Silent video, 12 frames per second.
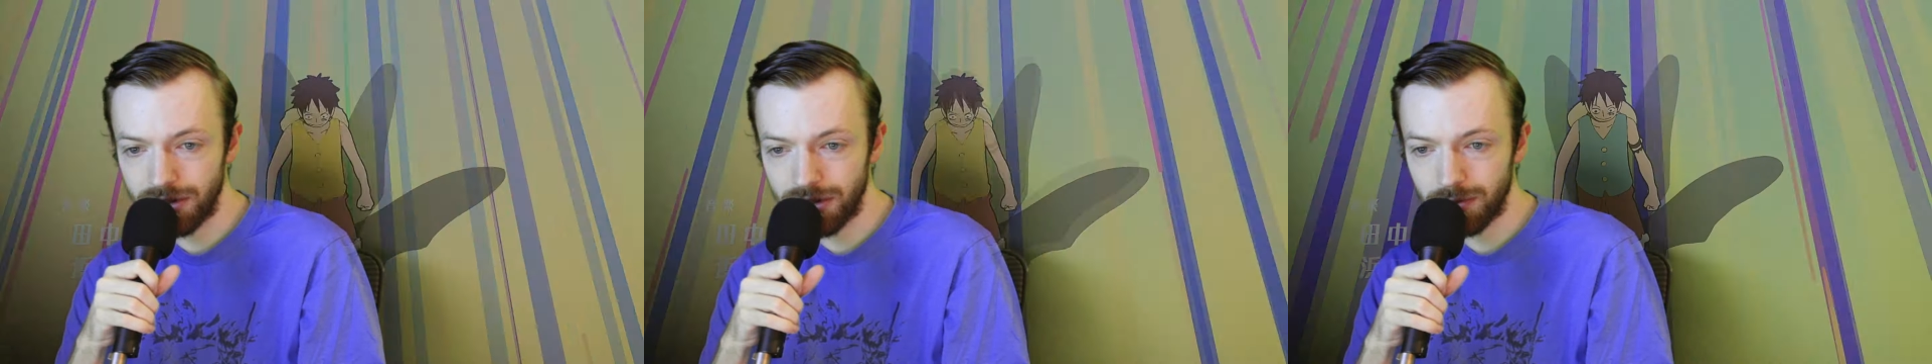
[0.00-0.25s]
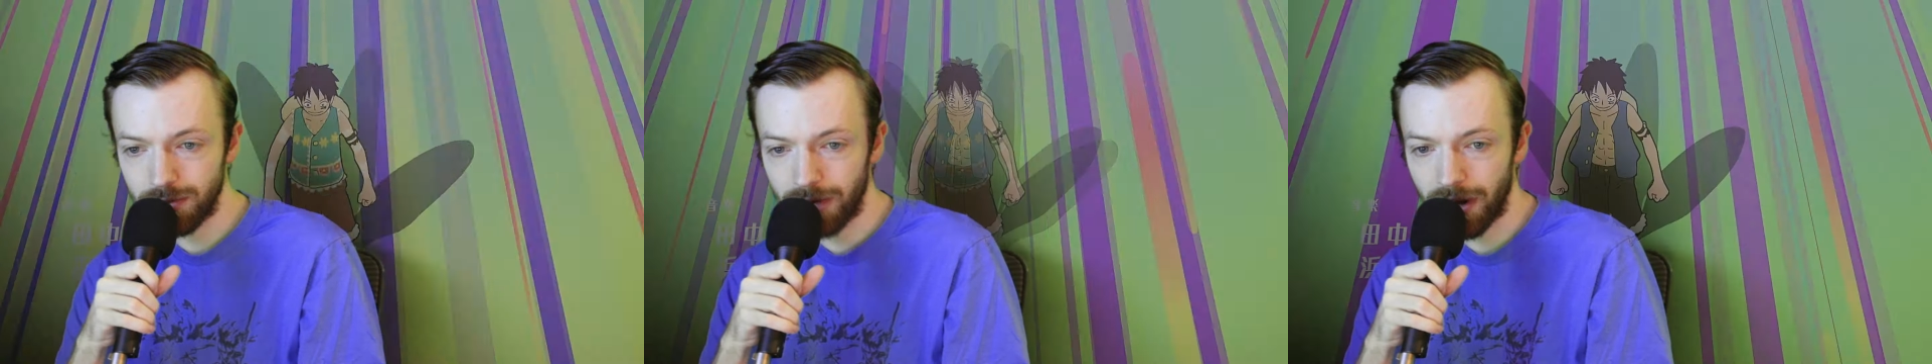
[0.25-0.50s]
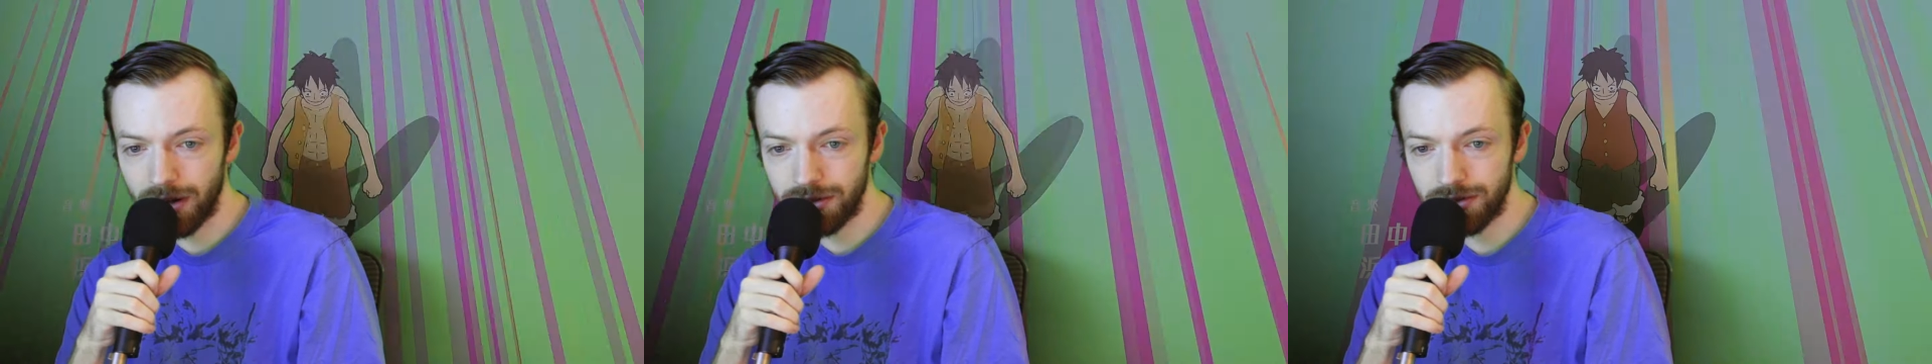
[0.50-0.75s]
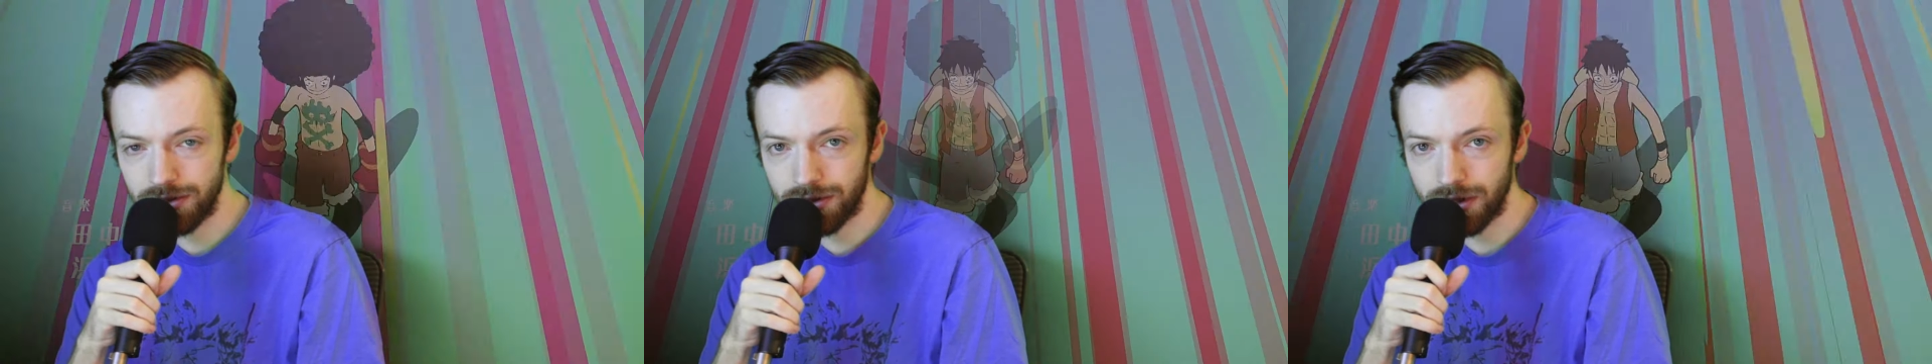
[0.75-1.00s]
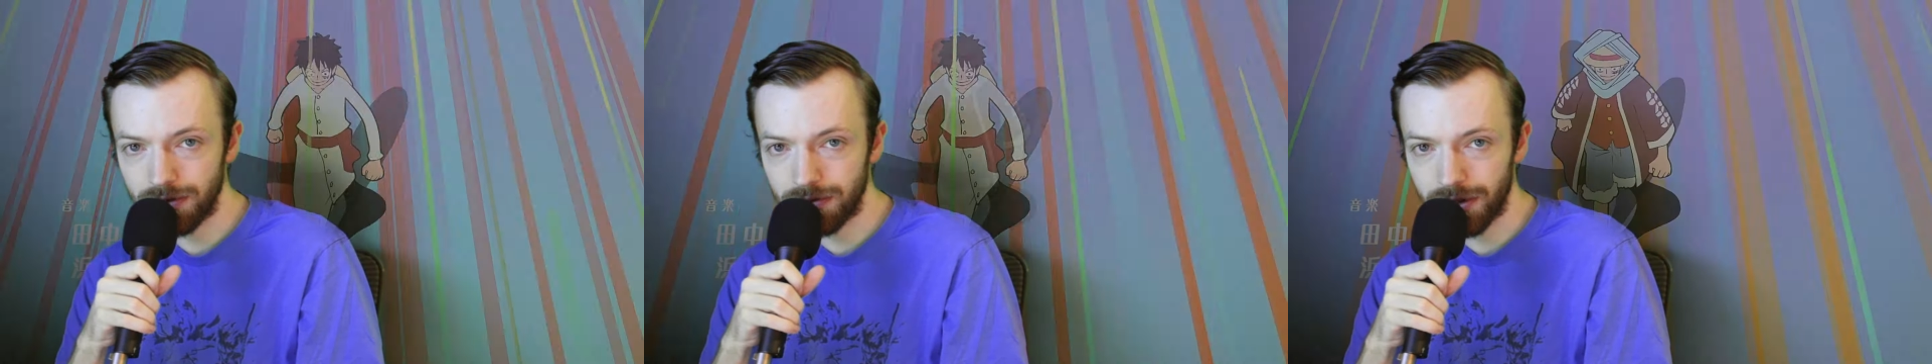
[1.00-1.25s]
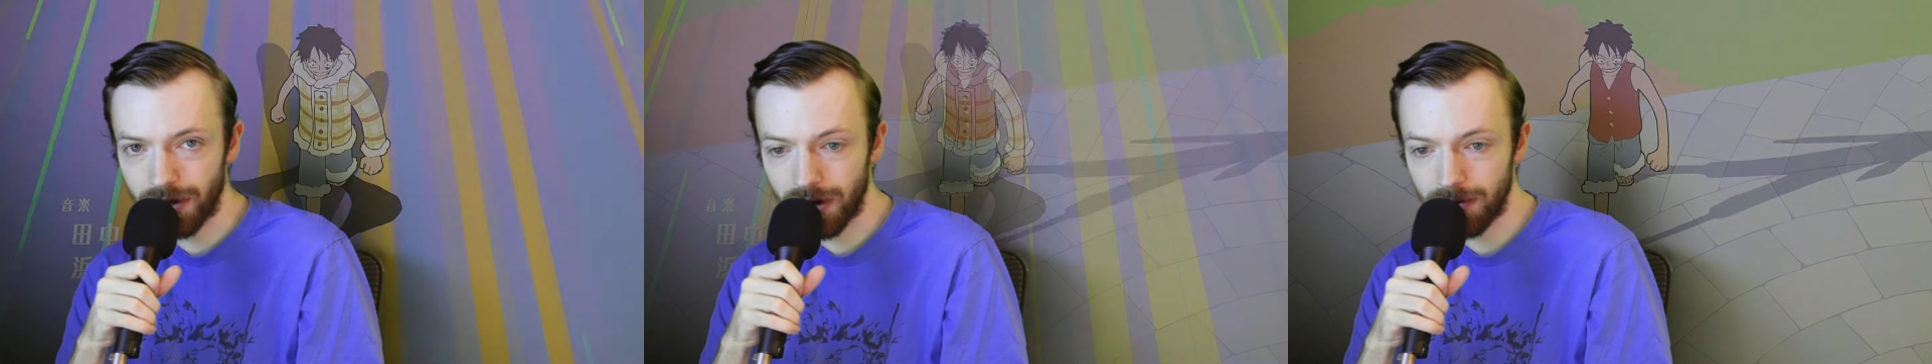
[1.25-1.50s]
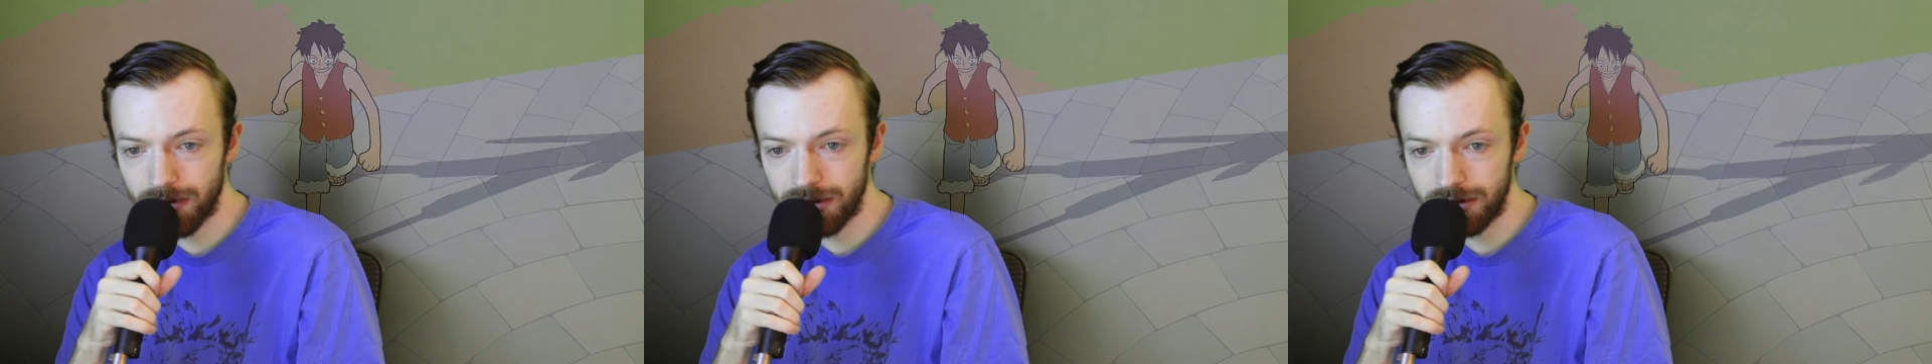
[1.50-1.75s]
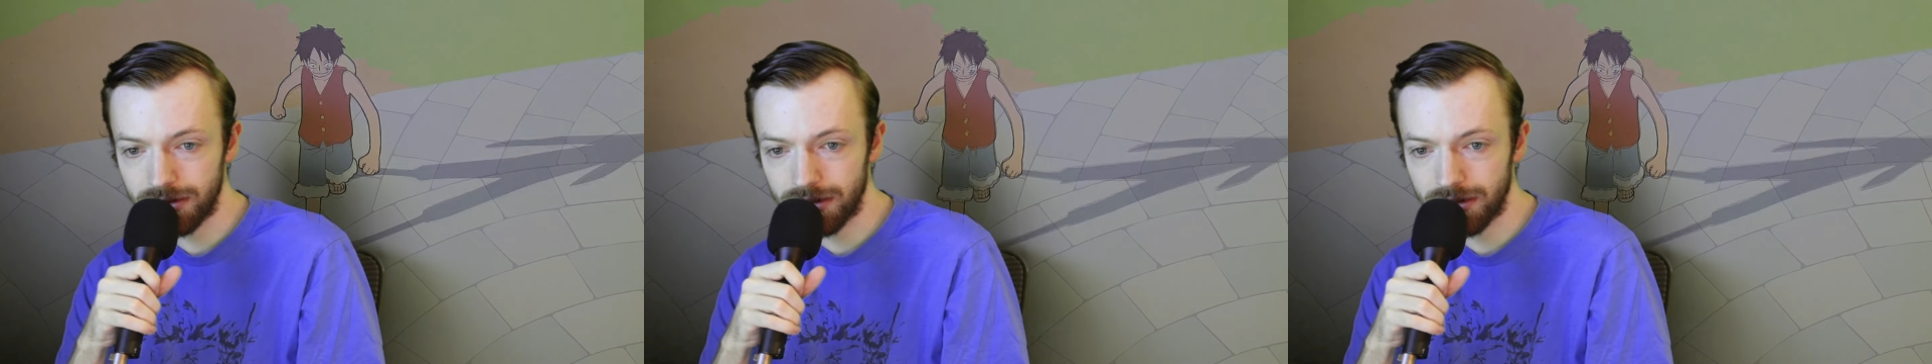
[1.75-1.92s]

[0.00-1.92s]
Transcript: just pace yourself with that one.